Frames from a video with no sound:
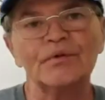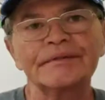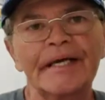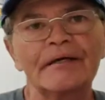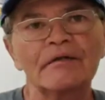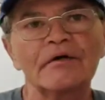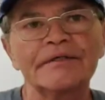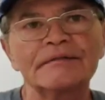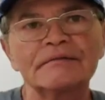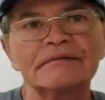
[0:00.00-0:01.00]
we'll take a
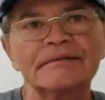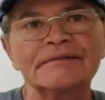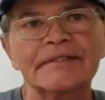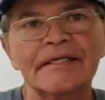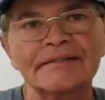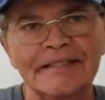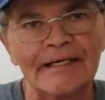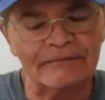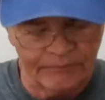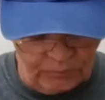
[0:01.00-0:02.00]
look at to see
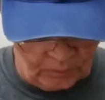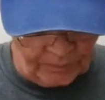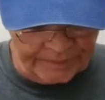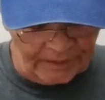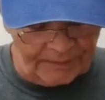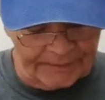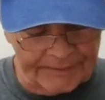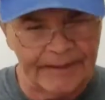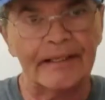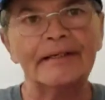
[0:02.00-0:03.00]
exactly what we got in the
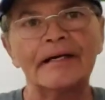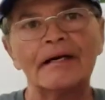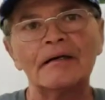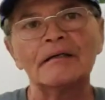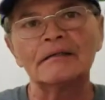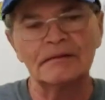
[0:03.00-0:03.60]
kit here.